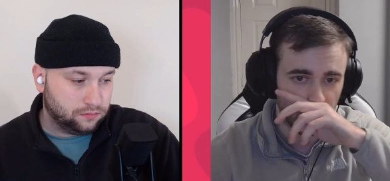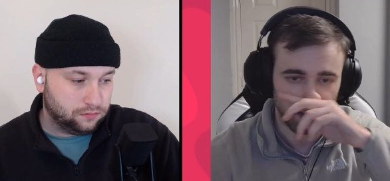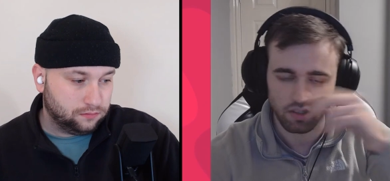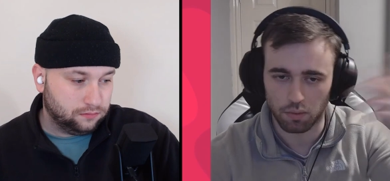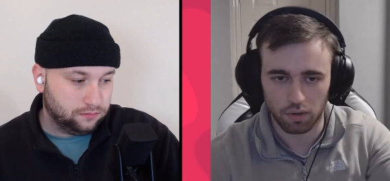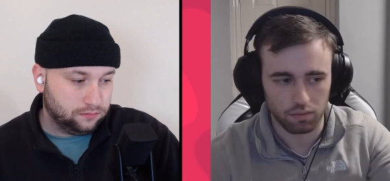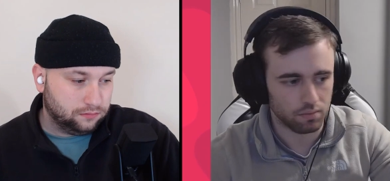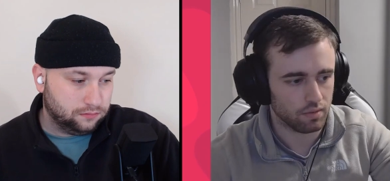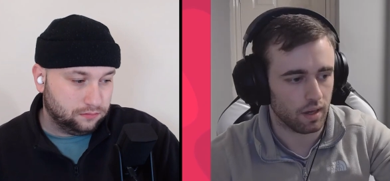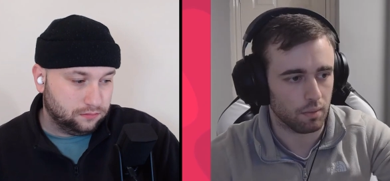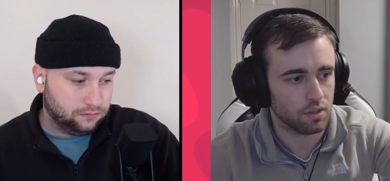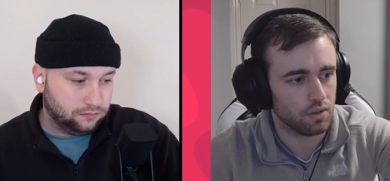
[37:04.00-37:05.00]
Speaker 1: Yeah. So
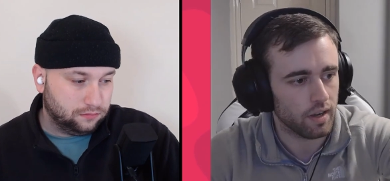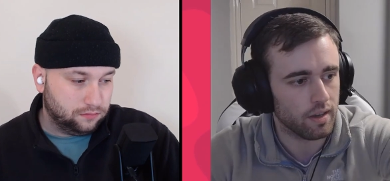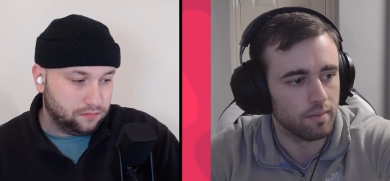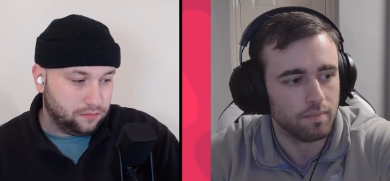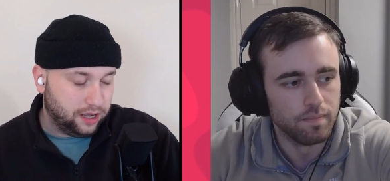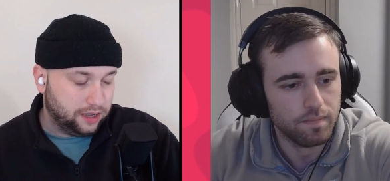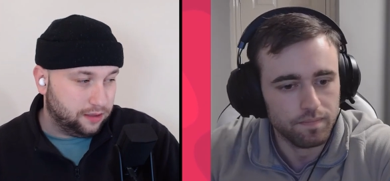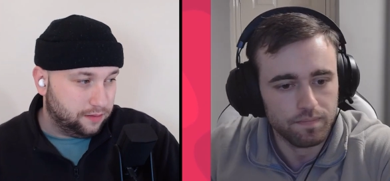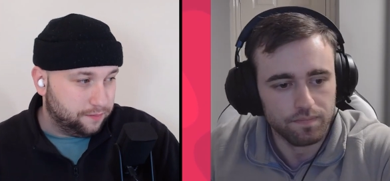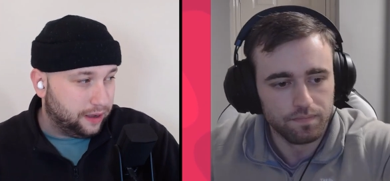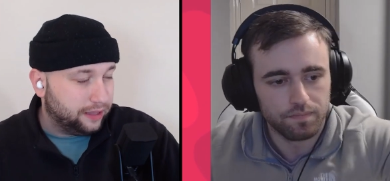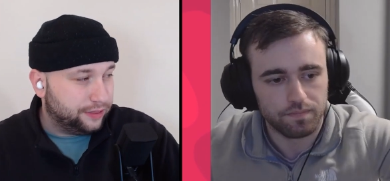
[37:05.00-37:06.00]
what? Yeah. What do you reckon?
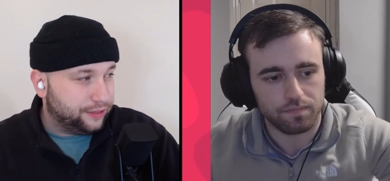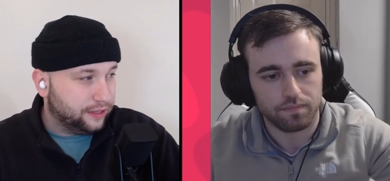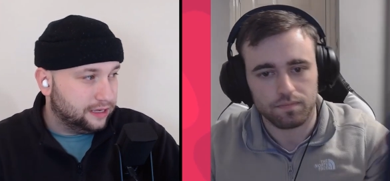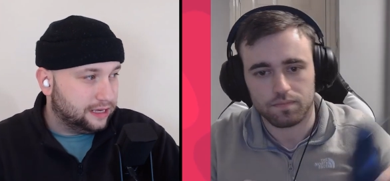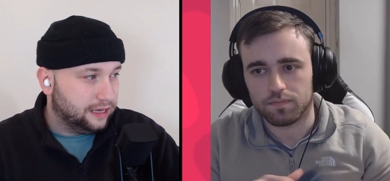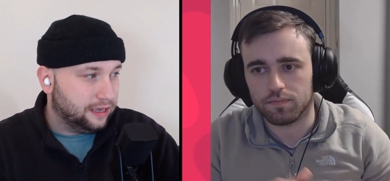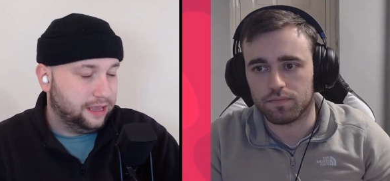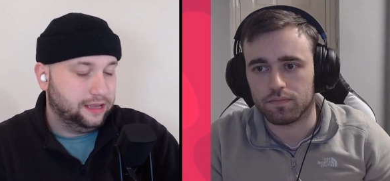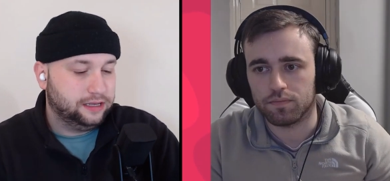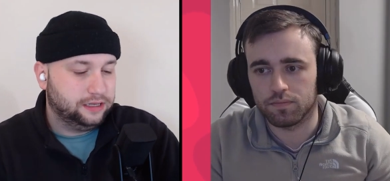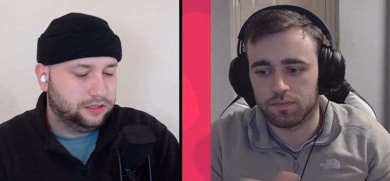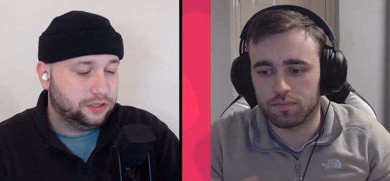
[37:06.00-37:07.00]
Speaker 2: My my thinking
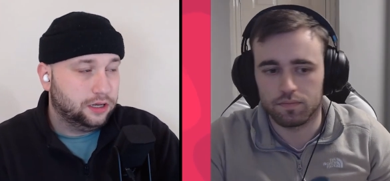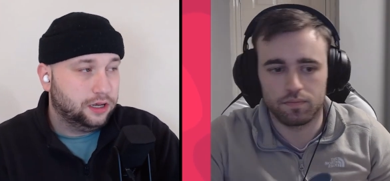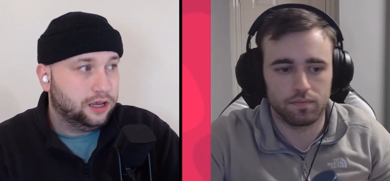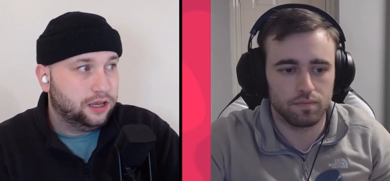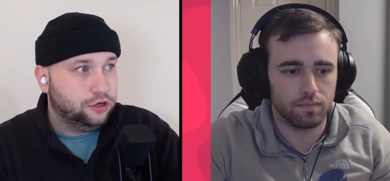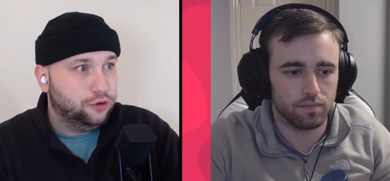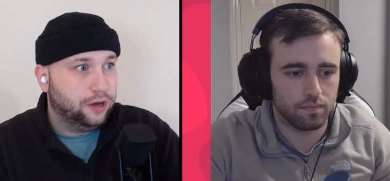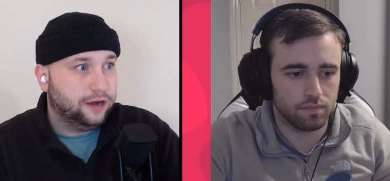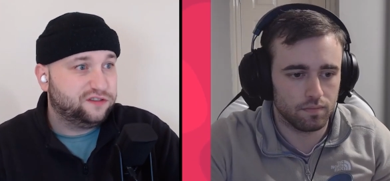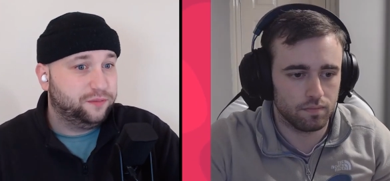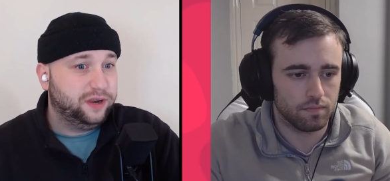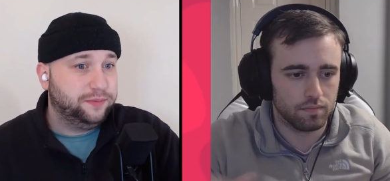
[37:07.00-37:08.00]
is you
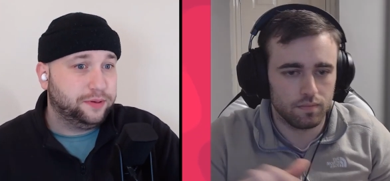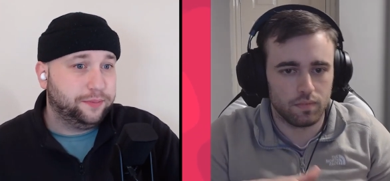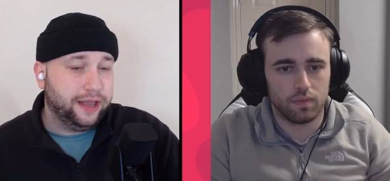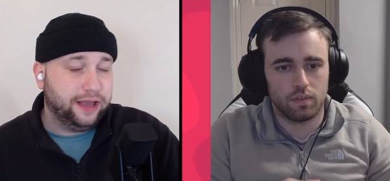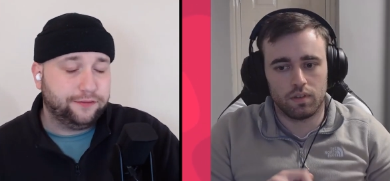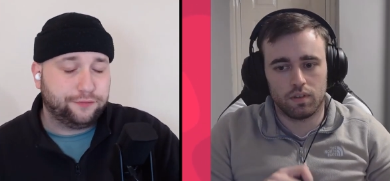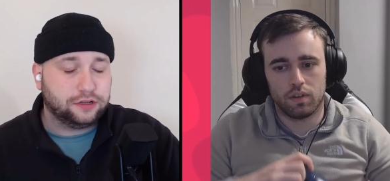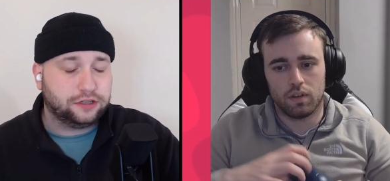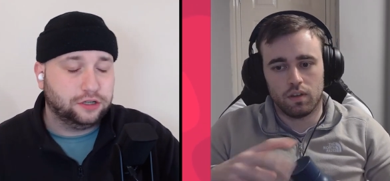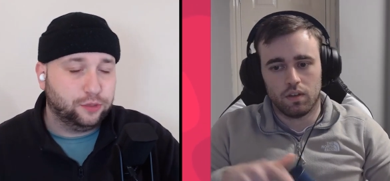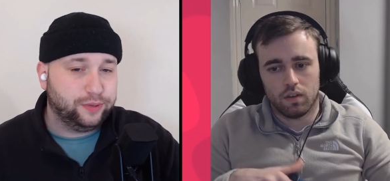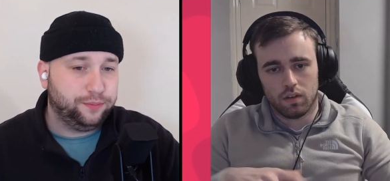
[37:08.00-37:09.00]
have to be prepared for it
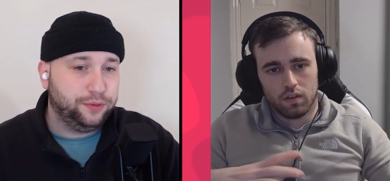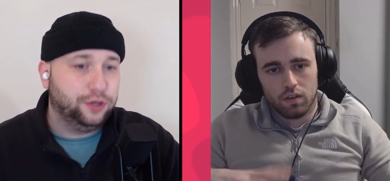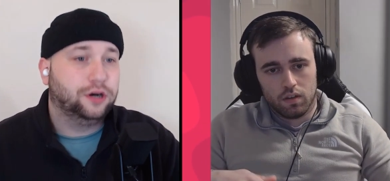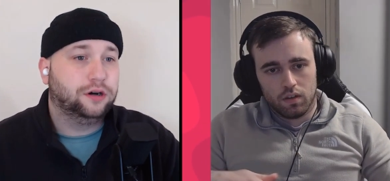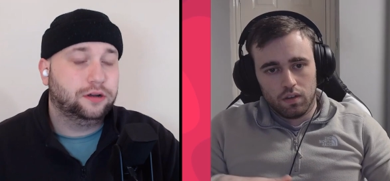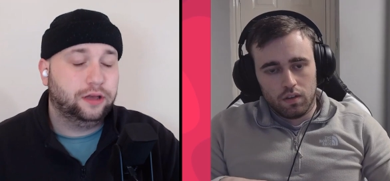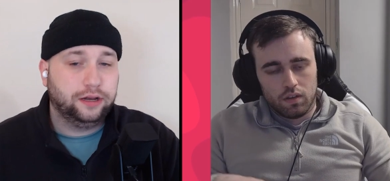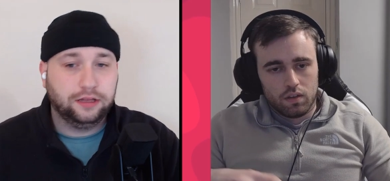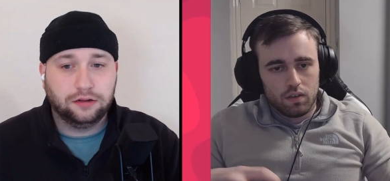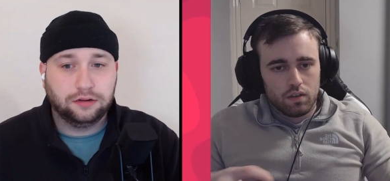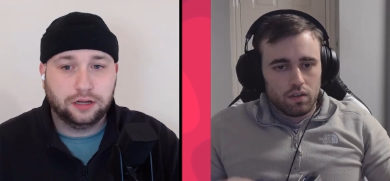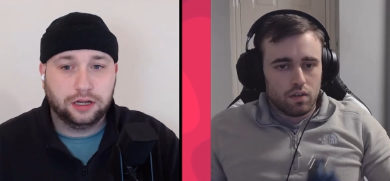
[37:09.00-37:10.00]
to not be pure any
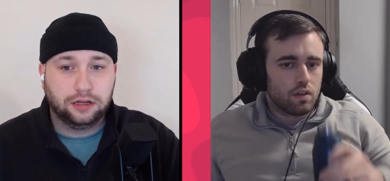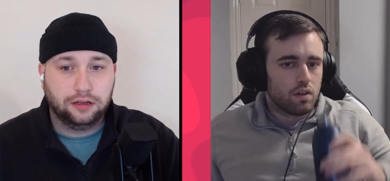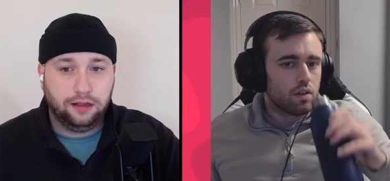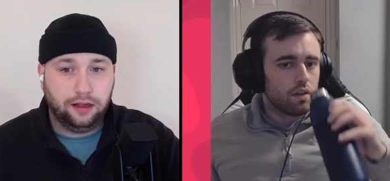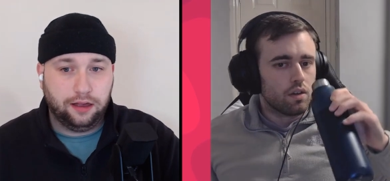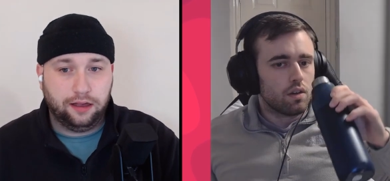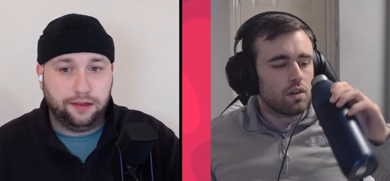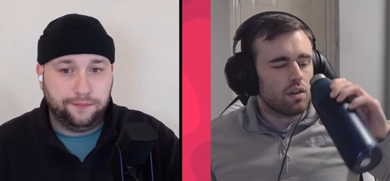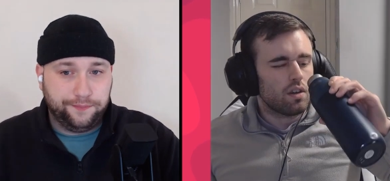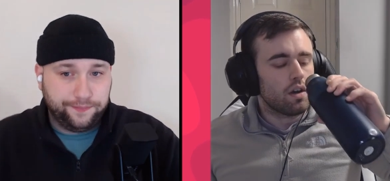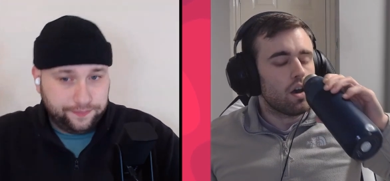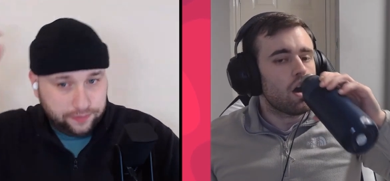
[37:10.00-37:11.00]
longer.
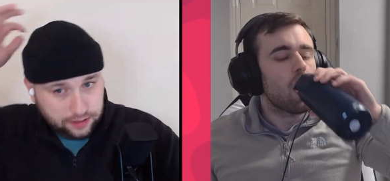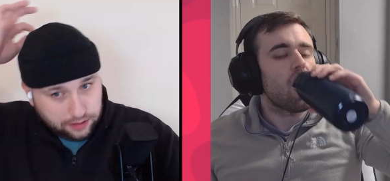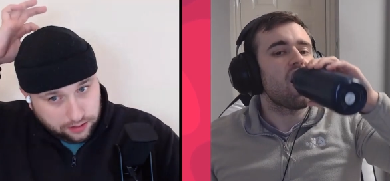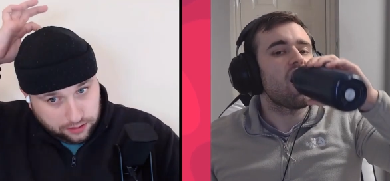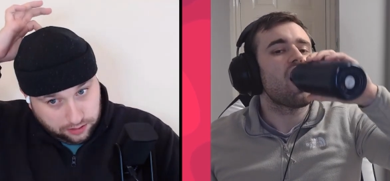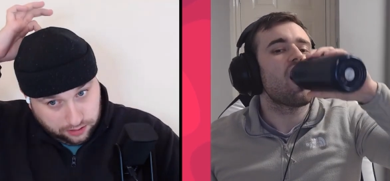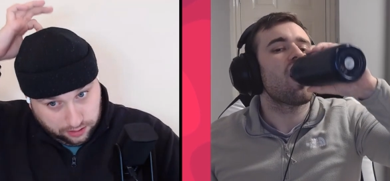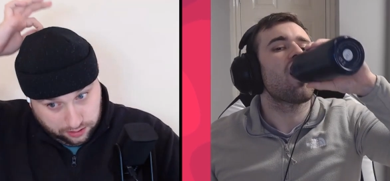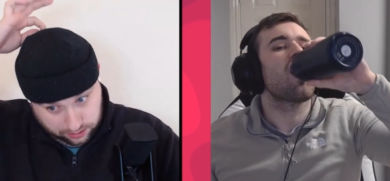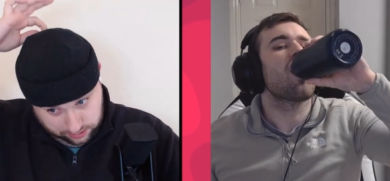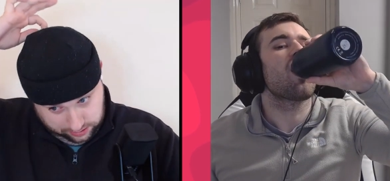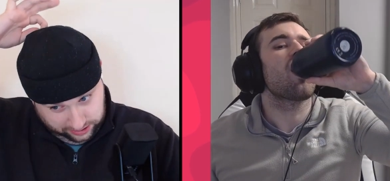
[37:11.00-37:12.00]
Um,
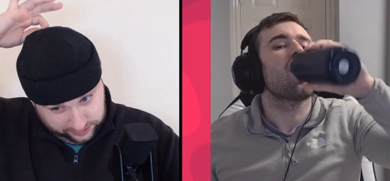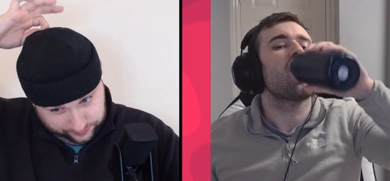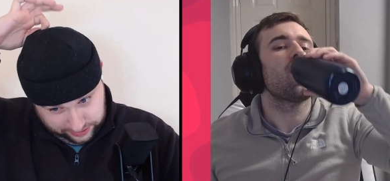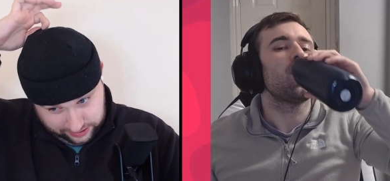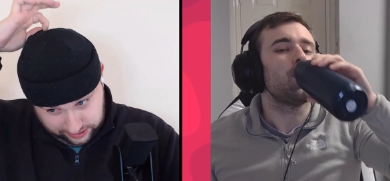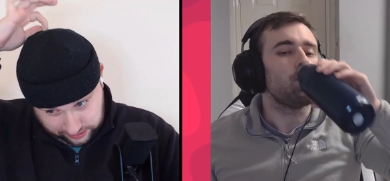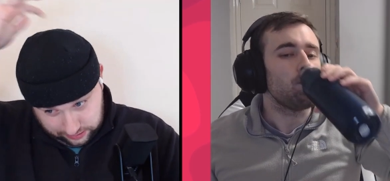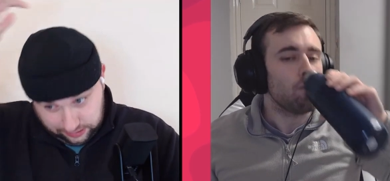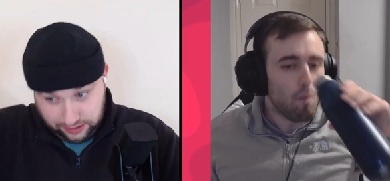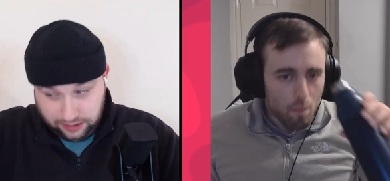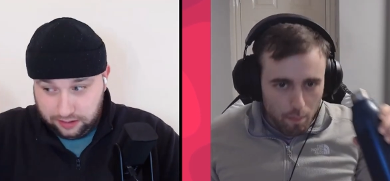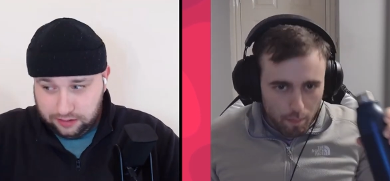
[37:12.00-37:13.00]
that's my thing.
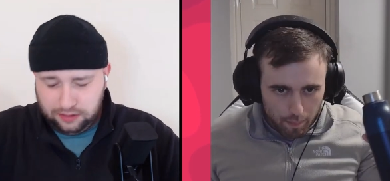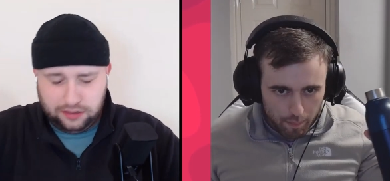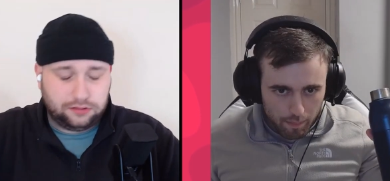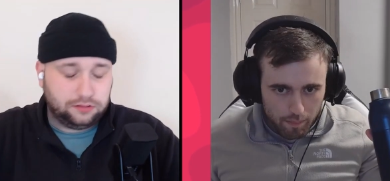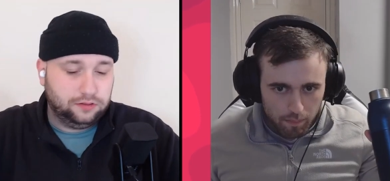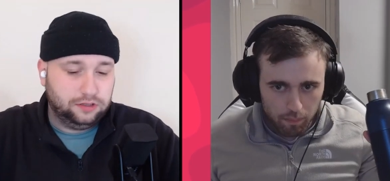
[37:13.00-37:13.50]
Like you,